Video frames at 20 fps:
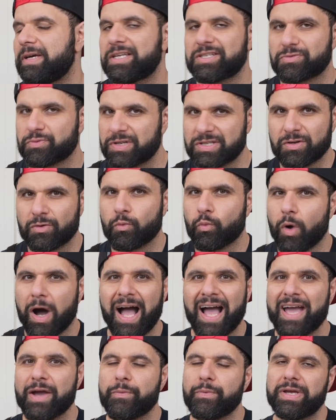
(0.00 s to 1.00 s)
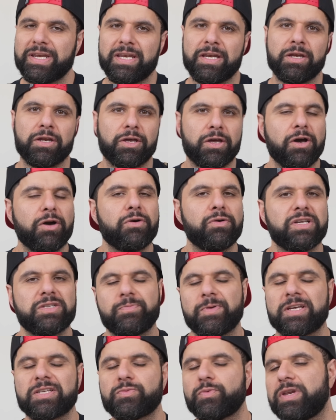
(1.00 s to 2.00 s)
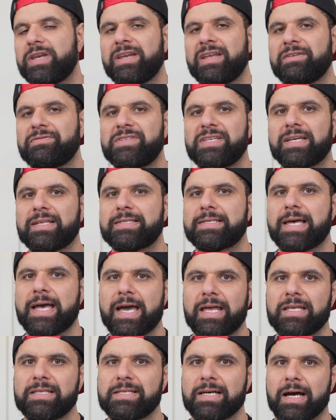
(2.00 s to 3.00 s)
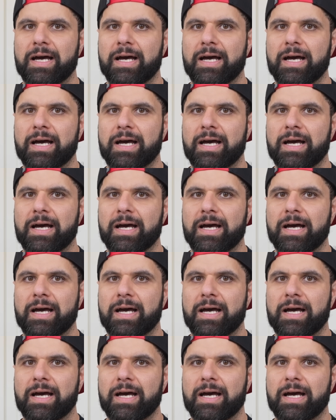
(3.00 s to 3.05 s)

biggest reason why we didn't go is because we didn't have tickets ahead of